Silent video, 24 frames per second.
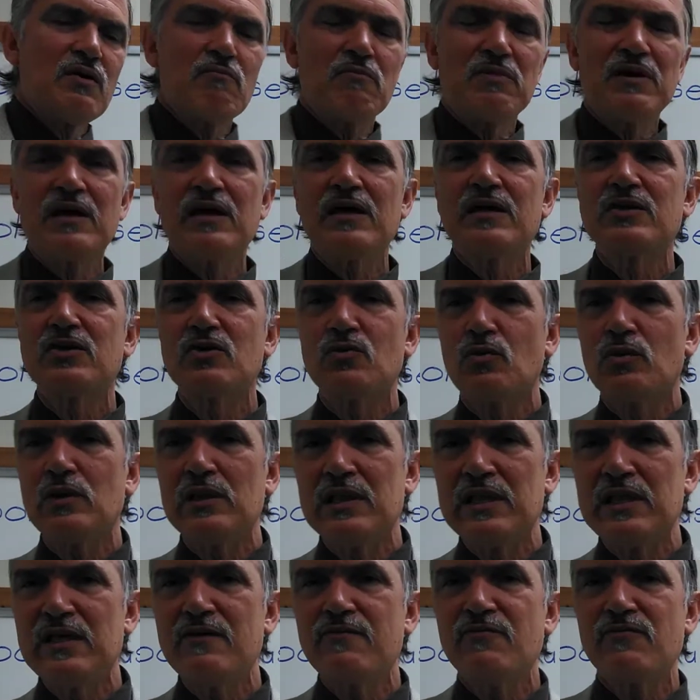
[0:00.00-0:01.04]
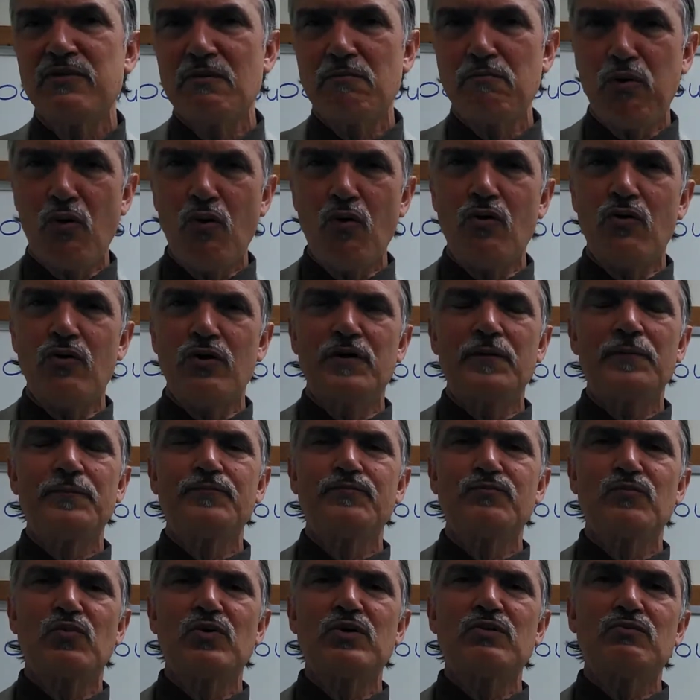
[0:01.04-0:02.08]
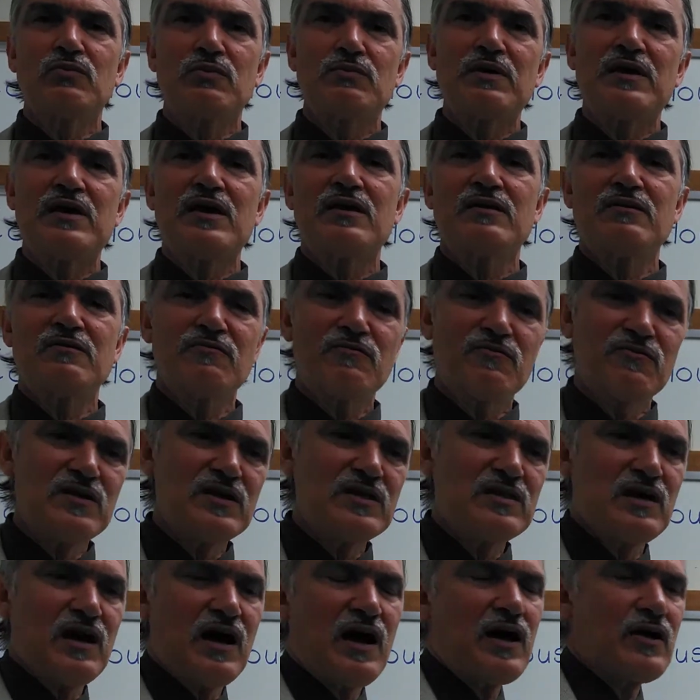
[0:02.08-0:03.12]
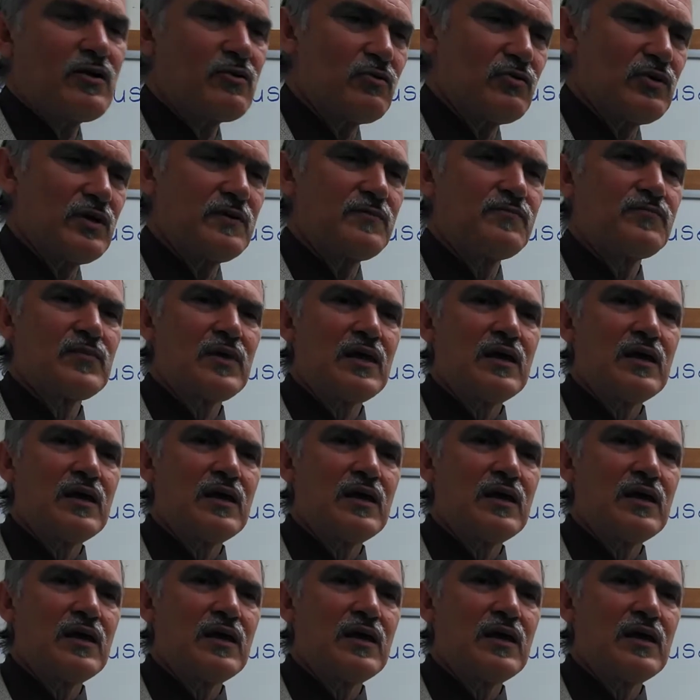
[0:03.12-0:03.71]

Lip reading: begin to relieve the poor, when we begin to feed the hungry,